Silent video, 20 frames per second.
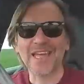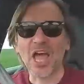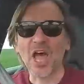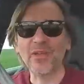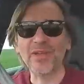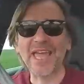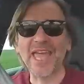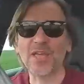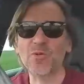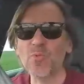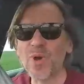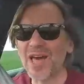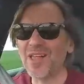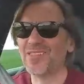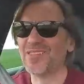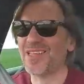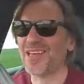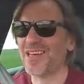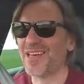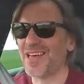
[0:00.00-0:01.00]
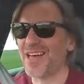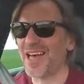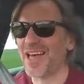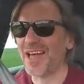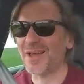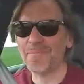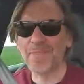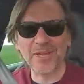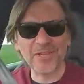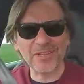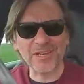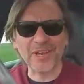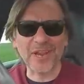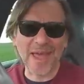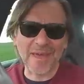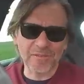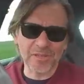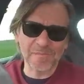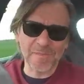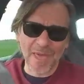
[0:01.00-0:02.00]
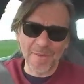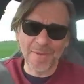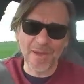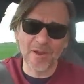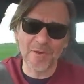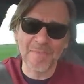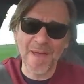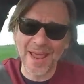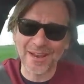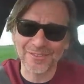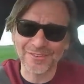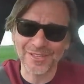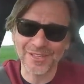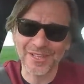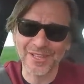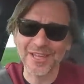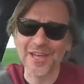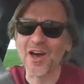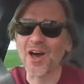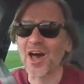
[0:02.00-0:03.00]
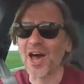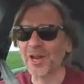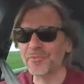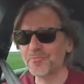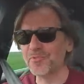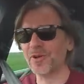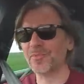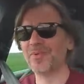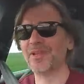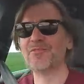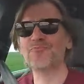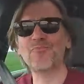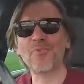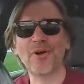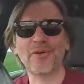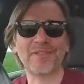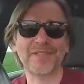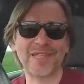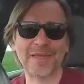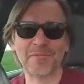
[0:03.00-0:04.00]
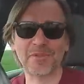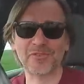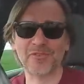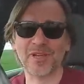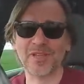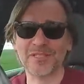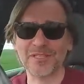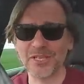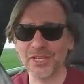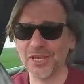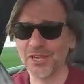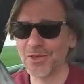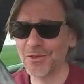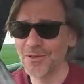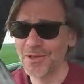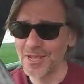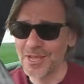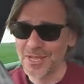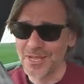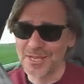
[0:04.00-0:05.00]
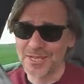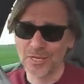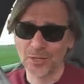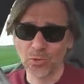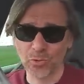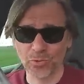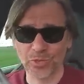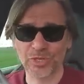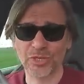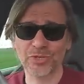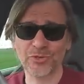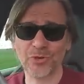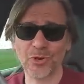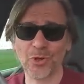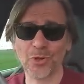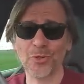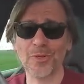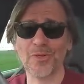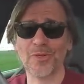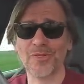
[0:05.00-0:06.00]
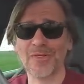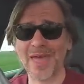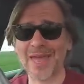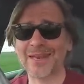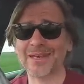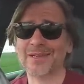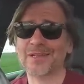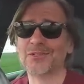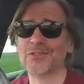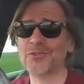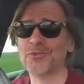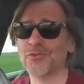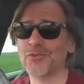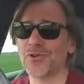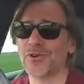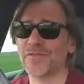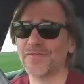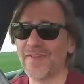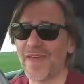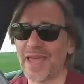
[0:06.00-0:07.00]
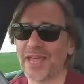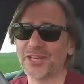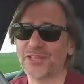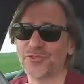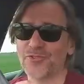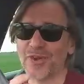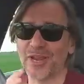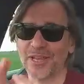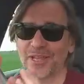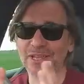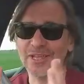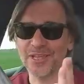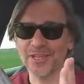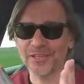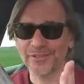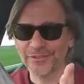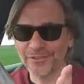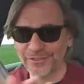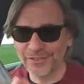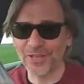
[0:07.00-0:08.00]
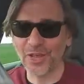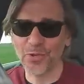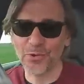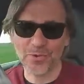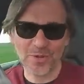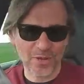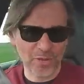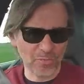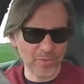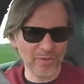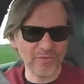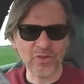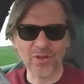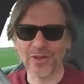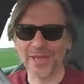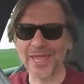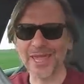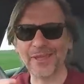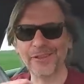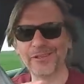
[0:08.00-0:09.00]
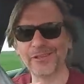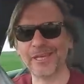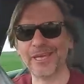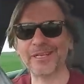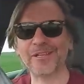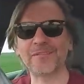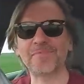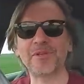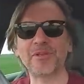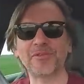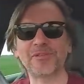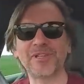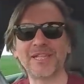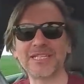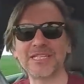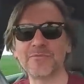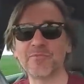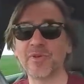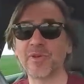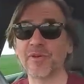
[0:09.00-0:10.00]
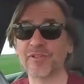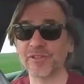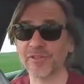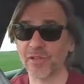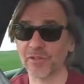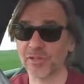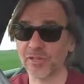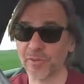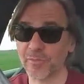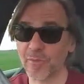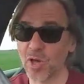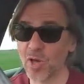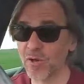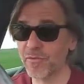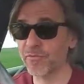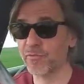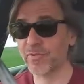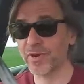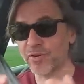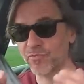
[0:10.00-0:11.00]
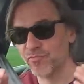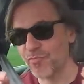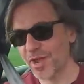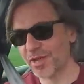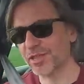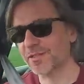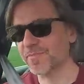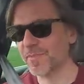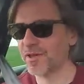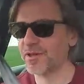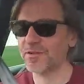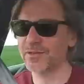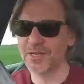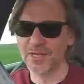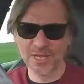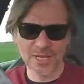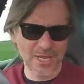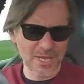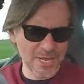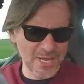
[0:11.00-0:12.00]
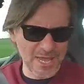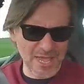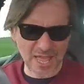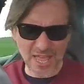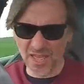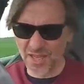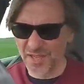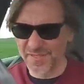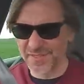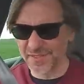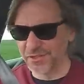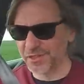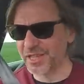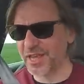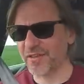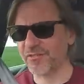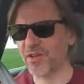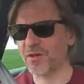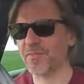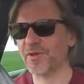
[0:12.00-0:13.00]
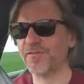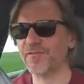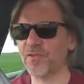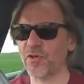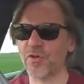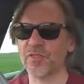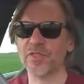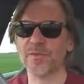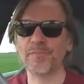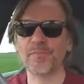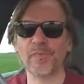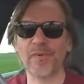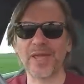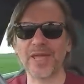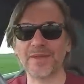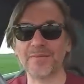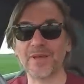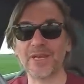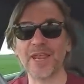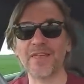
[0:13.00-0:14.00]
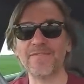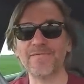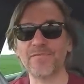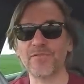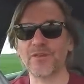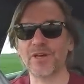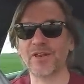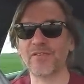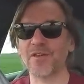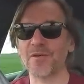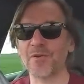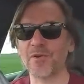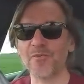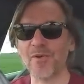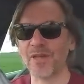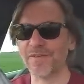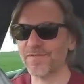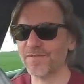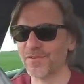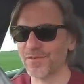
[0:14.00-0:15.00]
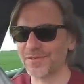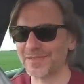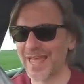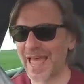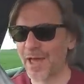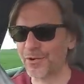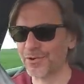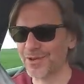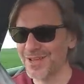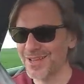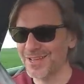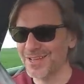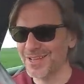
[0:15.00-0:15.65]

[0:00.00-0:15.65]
Okay, well, because I don't have a spare pair of pants in the car, I'd probably rather demonstrate to you launch control than torque vectoring. So we've got ESC in its middle setting, we've got start stop off, we're in race mode. Uh, I think that's it, I've got my foot on the brake, my left foot, and I've got my right foot down